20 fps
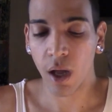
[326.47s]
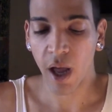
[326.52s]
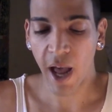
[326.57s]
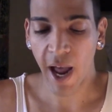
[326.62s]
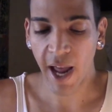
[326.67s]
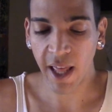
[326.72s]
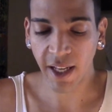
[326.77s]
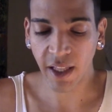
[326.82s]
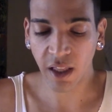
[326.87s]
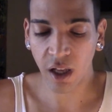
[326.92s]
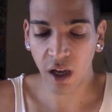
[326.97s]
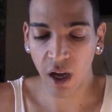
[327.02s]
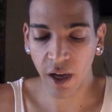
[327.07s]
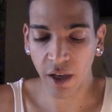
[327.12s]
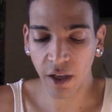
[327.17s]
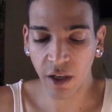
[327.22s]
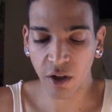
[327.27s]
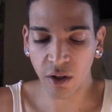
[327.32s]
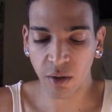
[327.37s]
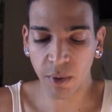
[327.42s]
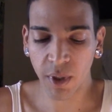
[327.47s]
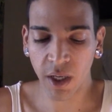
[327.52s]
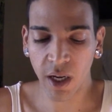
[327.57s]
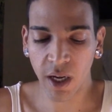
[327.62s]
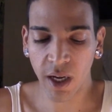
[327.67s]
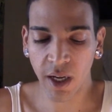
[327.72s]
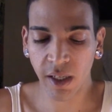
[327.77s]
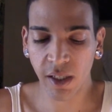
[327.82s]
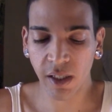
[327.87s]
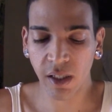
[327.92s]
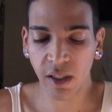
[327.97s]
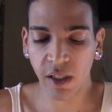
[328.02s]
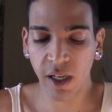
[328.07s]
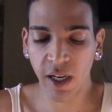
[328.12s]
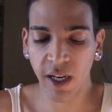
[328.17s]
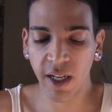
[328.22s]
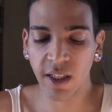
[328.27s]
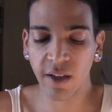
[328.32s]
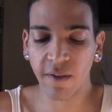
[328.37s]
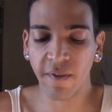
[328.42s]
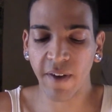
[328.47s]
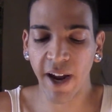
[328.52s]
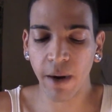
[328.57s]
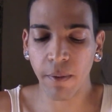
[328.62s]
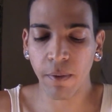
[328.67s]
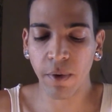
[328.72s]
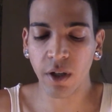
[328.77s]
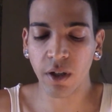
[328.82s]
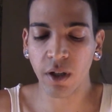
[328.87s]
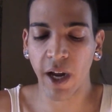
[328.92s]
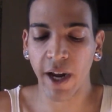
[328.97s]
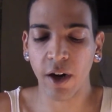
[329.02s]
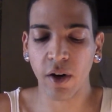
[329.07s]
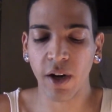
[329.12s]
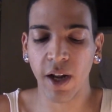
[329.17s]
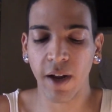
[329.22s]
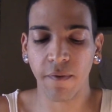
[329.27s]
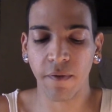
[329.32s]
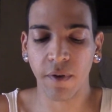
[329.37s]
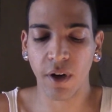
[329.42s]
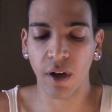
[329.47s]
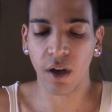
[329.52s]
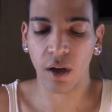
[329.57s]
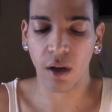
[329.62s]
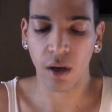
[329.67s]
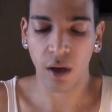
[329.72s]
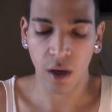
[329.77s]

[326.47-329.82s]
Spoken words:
I like the hot hues because it's a vibrant, I don't have to